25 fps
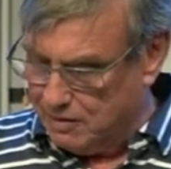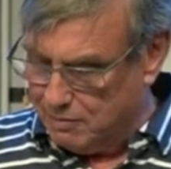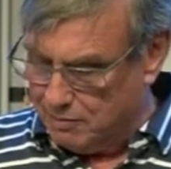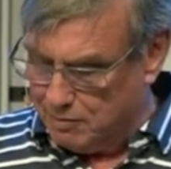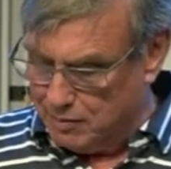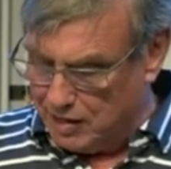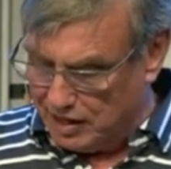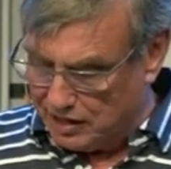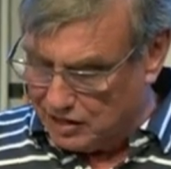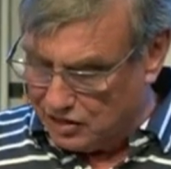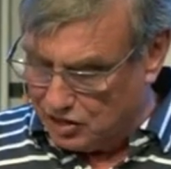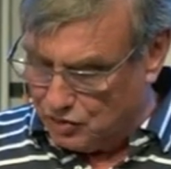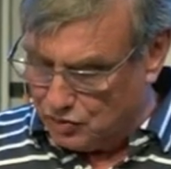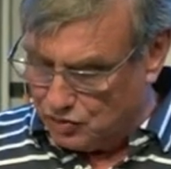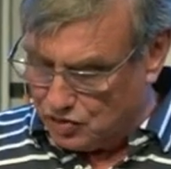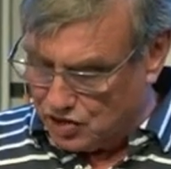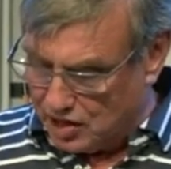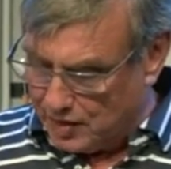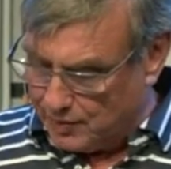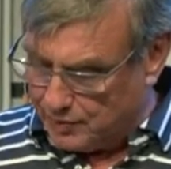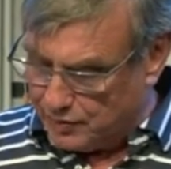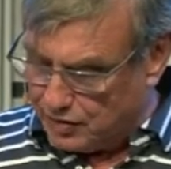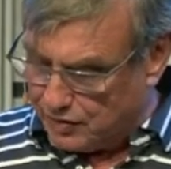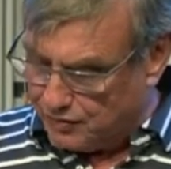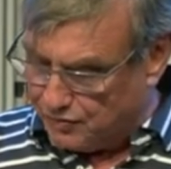Matthew
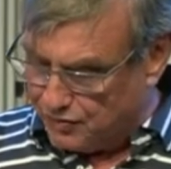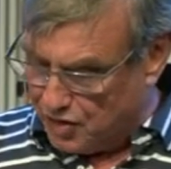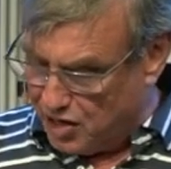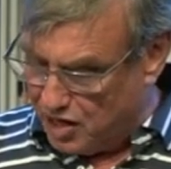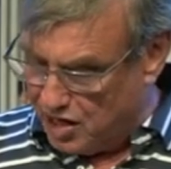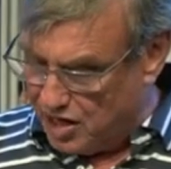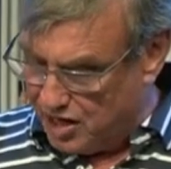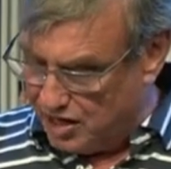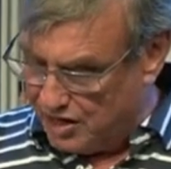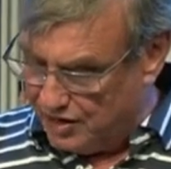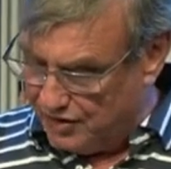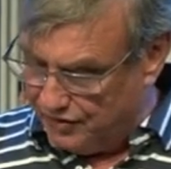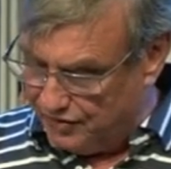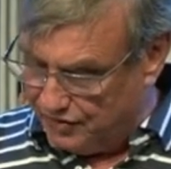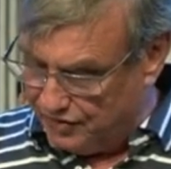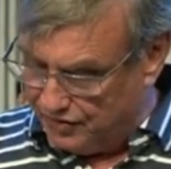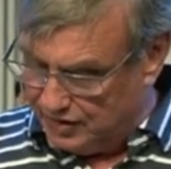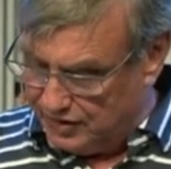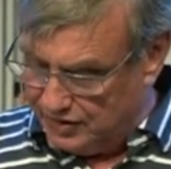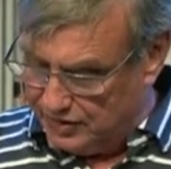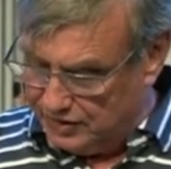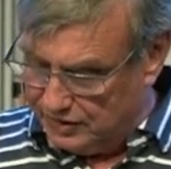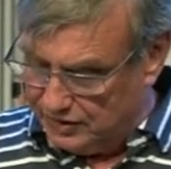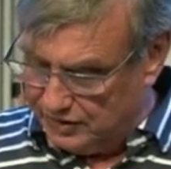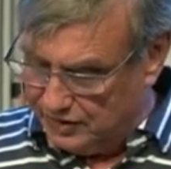chapter 5.
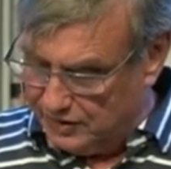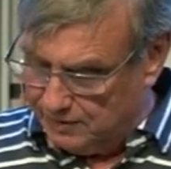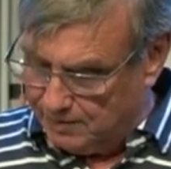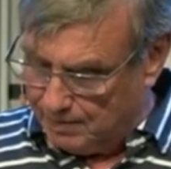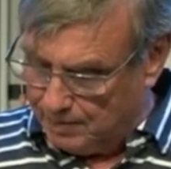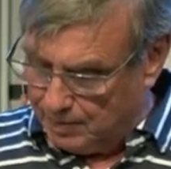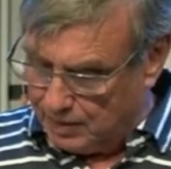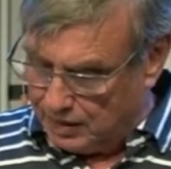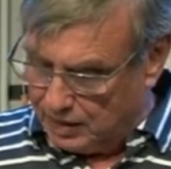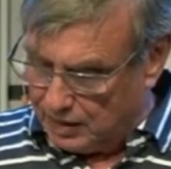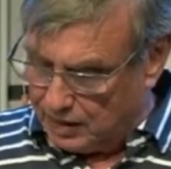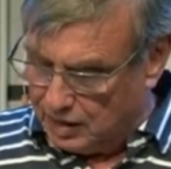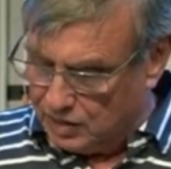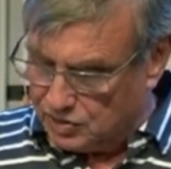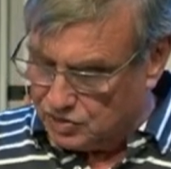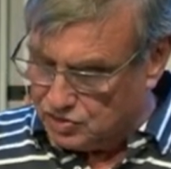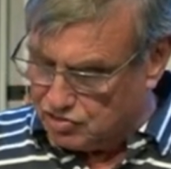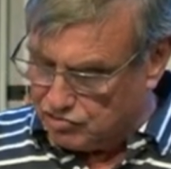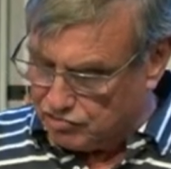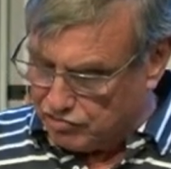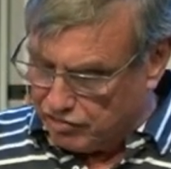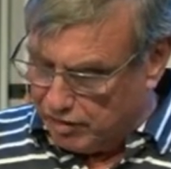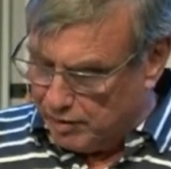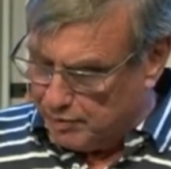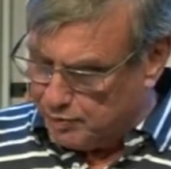And
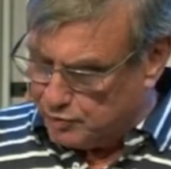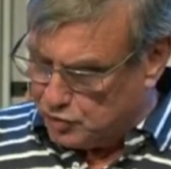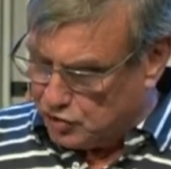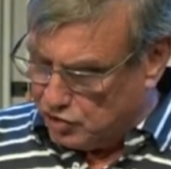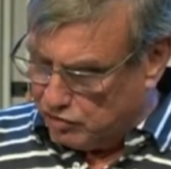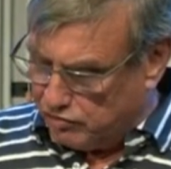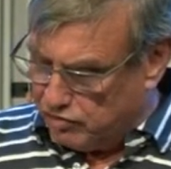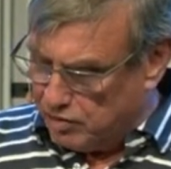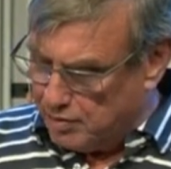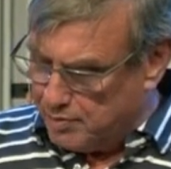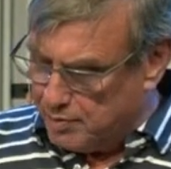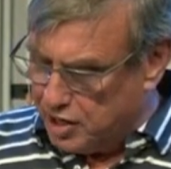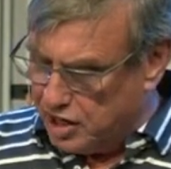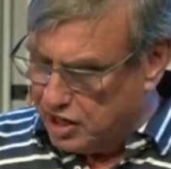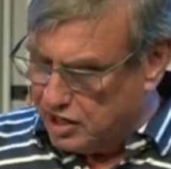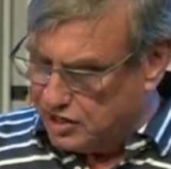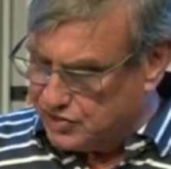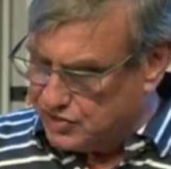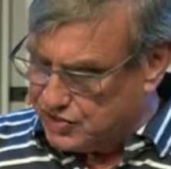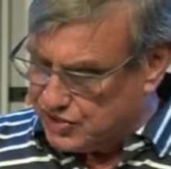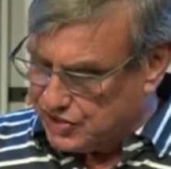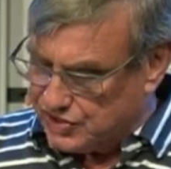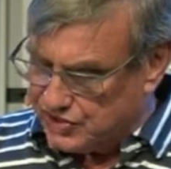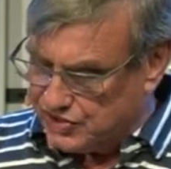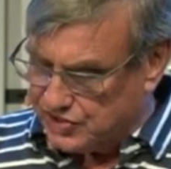Scripture
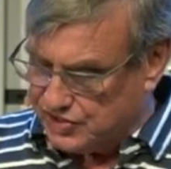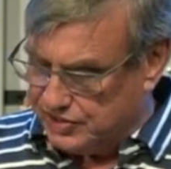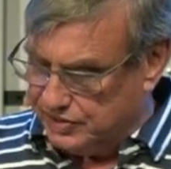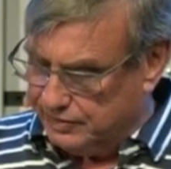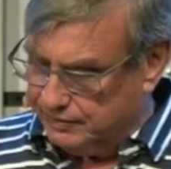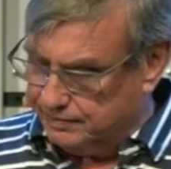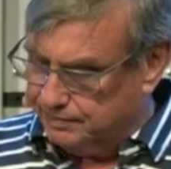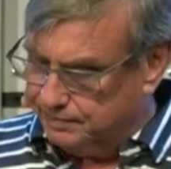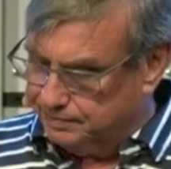reminds us